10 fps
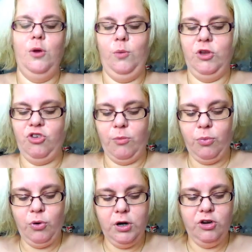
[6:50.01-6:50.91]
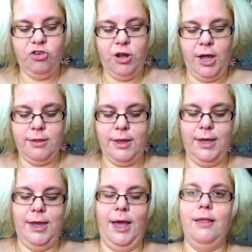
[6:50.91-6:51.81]
which I'm pretty sure you guys
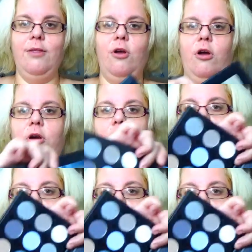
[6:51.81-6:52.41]
can guess are a